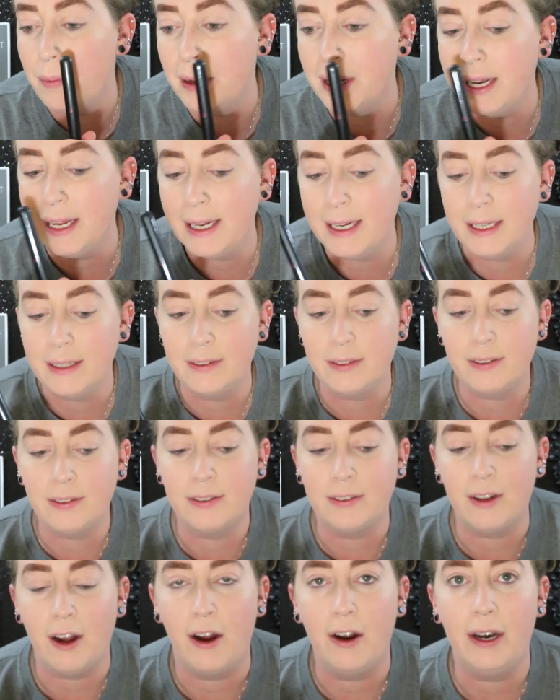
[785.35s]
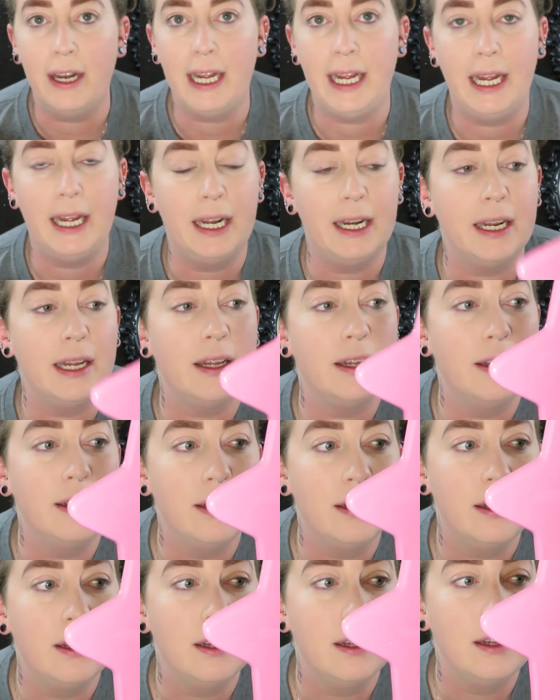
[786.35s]
but it is starting,
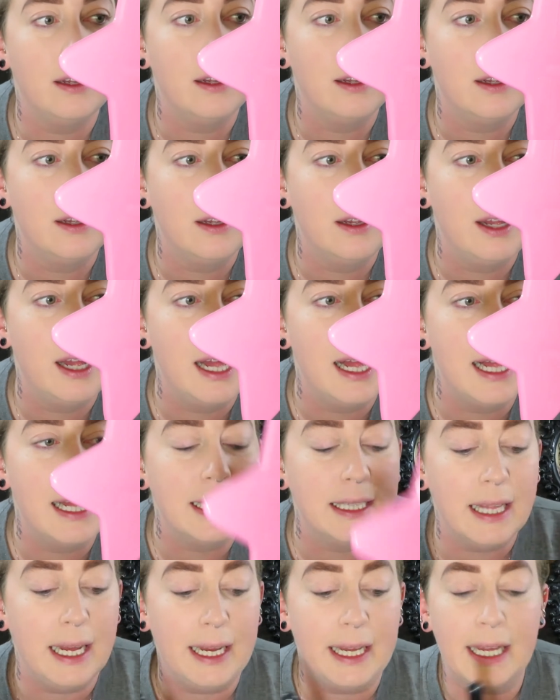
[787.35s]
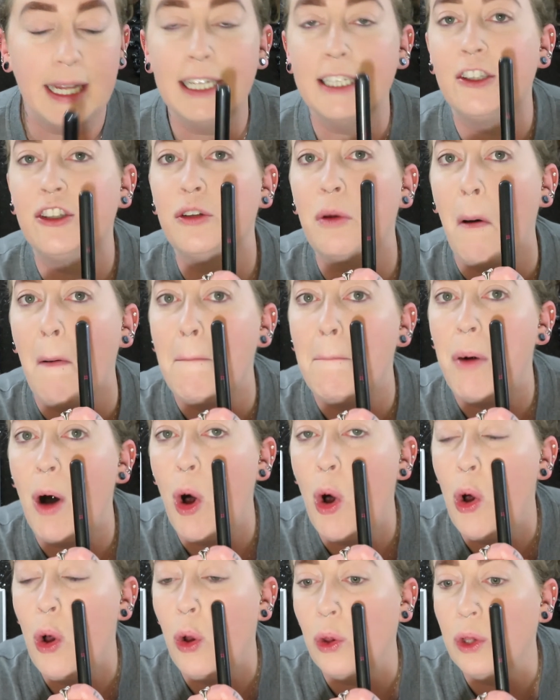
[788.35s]
like it's
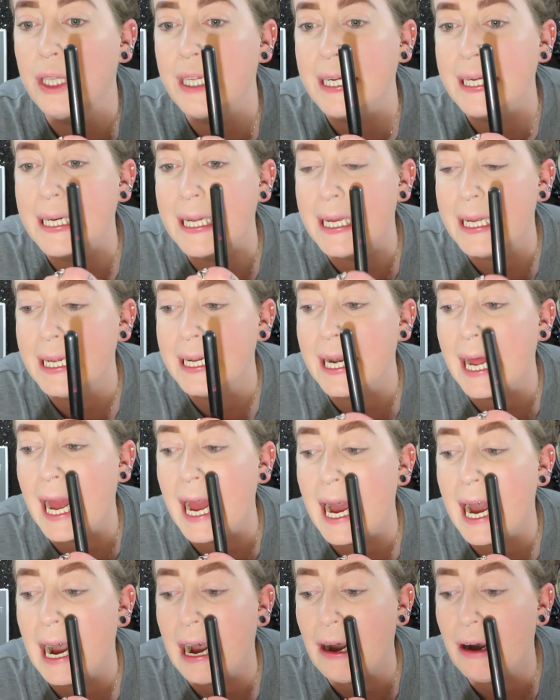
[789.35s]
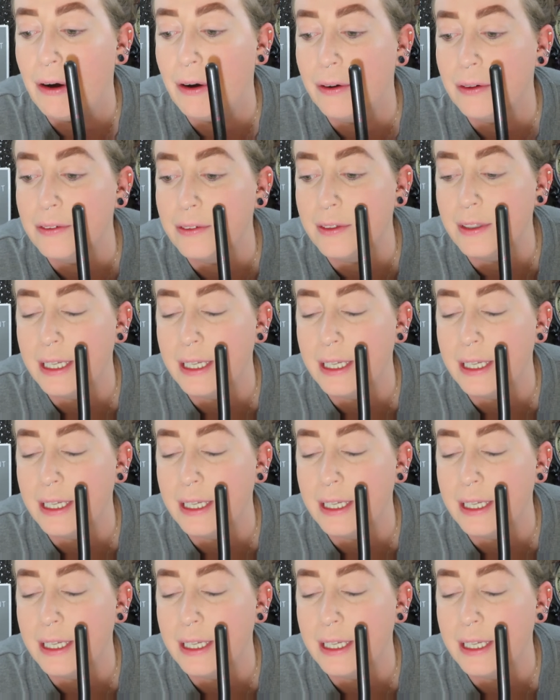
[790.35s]
pulling it out.